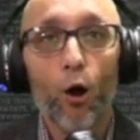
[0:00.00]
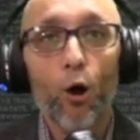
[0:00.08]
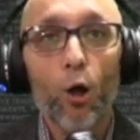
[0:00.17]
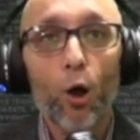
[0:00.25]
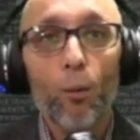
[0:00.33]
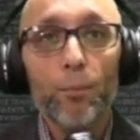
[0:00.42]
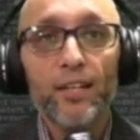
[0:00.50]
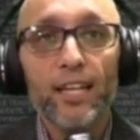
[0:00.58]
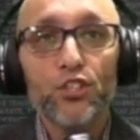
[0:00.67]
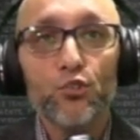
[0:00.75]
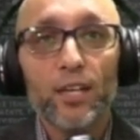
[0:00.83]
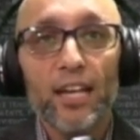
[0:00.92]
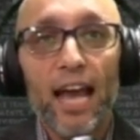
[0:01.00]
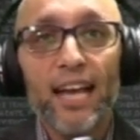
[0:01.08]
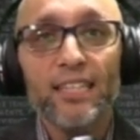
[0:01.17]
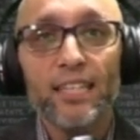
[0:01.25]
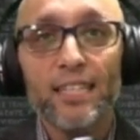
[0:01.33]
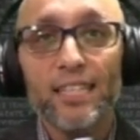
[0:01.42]
all, all pedestrian
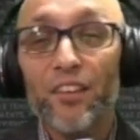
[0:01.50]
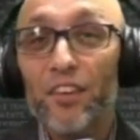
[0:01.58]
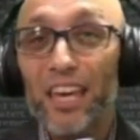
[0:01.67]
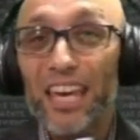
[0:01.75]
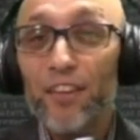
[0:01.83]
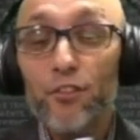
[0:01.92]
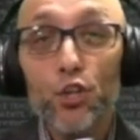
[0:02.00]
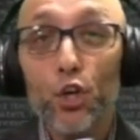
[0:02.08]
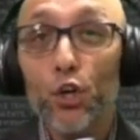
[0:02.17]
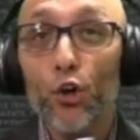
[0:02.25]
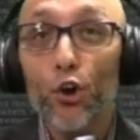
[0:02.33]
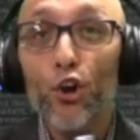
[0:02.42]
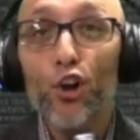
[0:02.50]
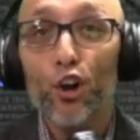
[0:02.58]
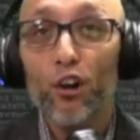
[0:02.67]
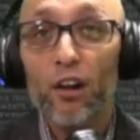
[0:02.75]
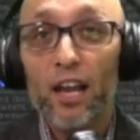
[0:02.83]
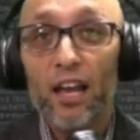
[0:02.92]
accidents even occur